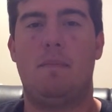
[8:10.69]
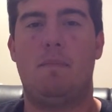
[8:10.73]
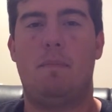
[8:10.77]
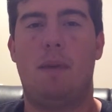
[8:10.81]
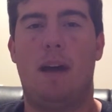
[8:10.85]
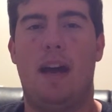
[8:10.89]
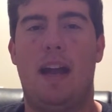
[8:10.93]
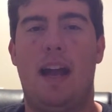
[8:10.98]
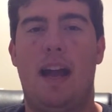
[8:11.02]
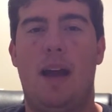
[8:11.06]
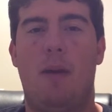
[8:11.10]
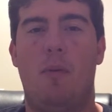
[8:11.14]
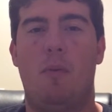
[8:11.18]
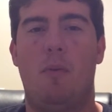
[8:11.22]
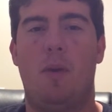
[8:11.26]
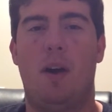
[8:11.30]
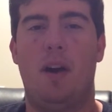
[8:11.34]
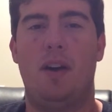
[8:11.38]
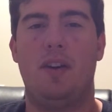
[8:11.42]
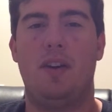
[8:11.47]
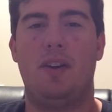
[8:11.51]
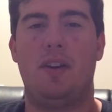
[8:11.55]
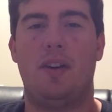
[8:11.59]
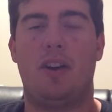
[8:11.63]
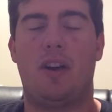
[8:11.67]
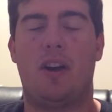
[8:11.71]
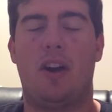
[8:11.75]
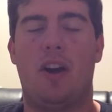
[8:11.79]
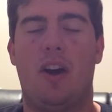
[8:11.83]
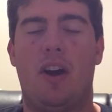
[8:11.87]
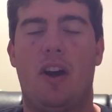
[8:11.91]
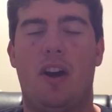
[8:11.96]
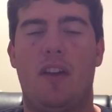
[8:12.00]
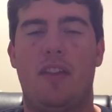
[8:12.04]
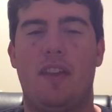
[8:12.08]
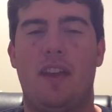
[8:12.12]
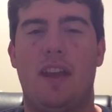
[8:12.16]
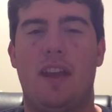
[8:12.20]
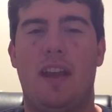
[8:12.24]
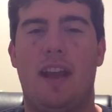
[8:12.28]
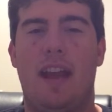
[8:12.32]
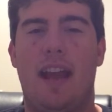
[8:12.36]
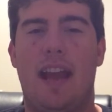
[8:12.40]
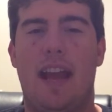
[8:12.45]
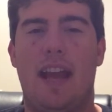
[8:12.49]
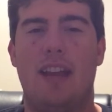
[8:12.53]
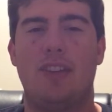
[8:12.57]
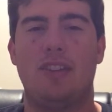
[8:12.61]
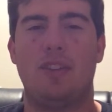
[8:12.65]
but I wonder, are they
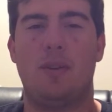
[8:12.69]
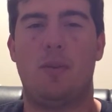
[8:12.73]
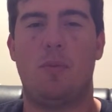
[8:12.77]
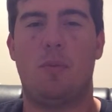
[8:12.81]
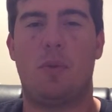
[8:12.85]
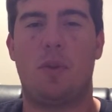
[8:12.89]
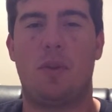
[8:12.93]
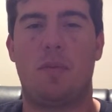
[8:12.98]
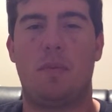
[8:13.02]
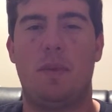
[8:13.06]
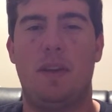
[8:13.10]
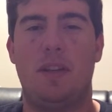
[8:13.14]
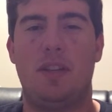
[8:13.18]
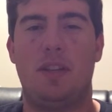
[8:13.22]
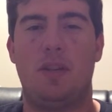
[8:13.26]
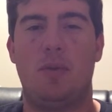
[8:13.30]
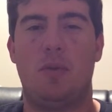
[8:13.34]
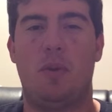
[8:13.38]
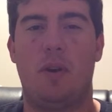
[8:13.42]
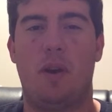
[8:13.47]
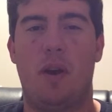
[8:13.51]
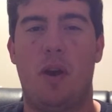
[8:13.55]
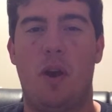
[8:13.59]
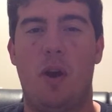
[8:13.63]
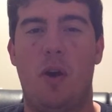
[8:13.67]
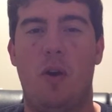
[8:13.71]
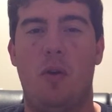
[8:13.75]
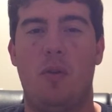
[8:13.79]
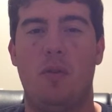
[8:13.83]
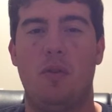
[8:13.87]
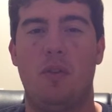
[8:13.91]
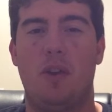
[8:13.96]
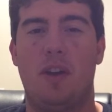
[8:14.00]
actually worth being 2-0?